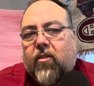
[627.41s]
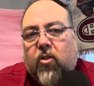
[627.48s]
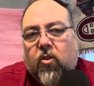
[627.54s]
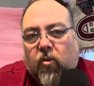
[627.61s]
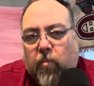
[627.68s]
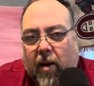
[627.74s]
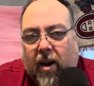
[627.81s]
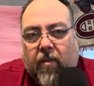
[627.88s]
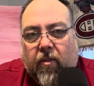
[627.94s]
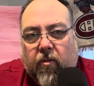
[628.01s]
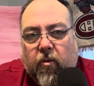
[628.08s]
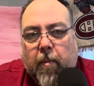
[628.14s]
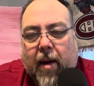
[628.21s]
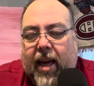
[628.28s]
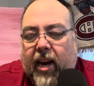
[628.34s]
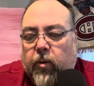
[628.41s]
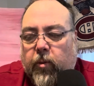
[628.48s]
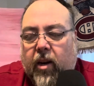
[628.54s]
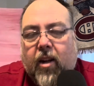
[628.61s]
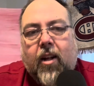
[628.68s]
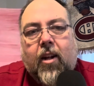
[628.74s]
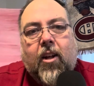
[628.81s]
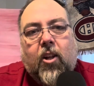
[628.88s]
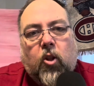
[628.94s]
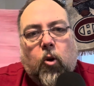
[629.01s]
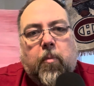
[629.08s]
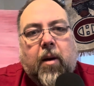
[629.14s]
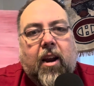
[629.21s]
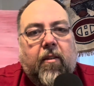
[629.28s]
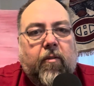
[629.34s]
there's no benefit for management, no
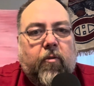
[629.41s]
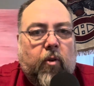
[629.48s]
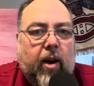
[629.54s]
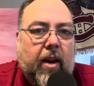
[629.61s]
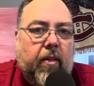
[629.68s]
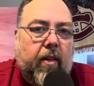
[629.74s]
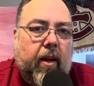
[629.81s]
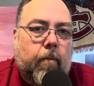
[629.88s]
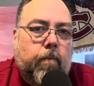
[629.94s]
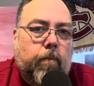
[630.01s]
benefit for anything.